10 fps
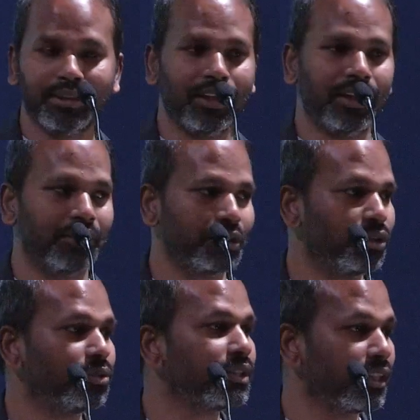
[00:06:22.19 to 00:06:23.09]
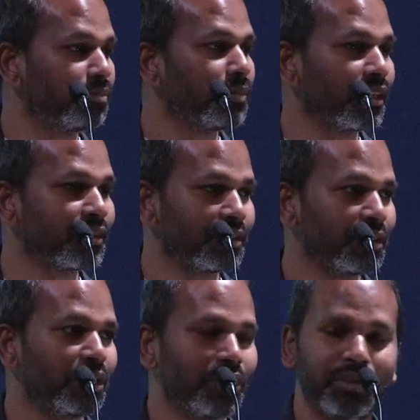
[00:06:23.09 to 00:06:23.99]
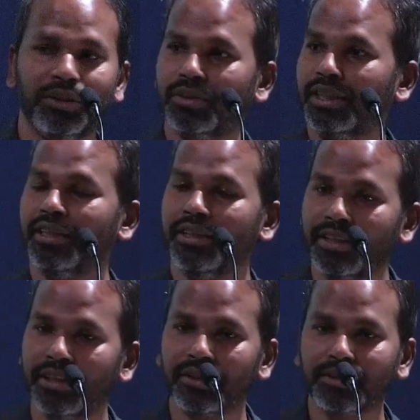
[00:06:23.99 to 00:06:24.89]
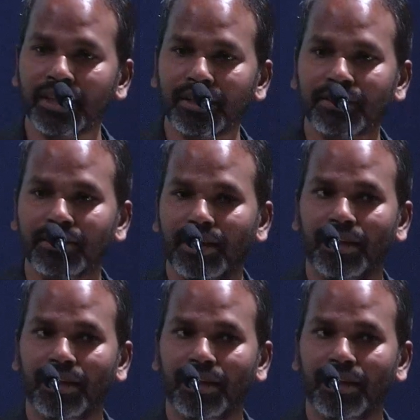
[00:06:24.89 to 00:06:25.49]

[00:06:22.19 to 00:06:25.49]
can have a huge impact when you really dig into that.